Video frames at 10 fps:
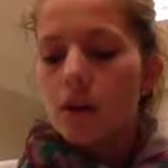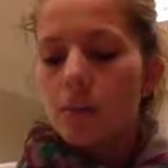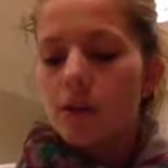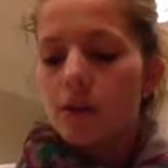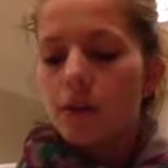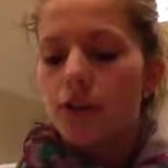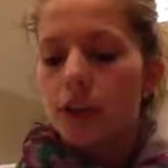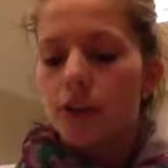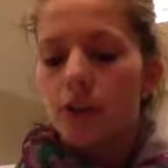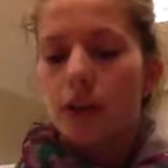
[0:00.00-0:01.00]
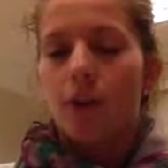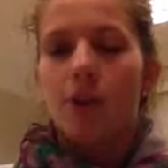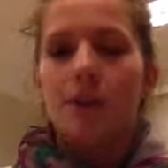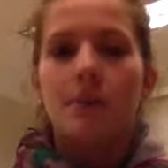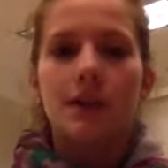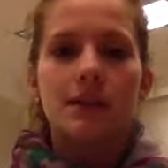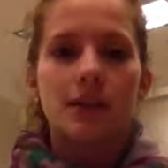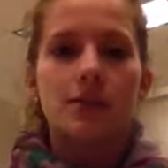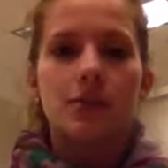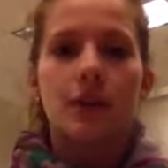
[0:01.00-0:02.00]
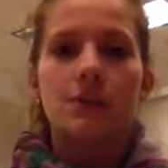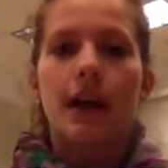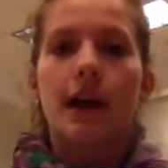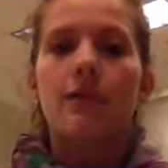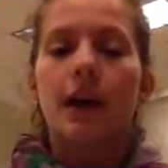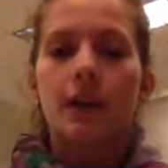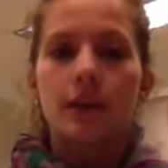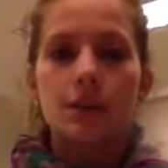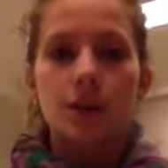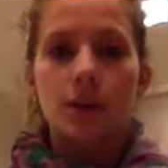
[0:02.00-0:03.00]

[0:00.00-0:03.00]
My differentiation there would be the basic students would have that list we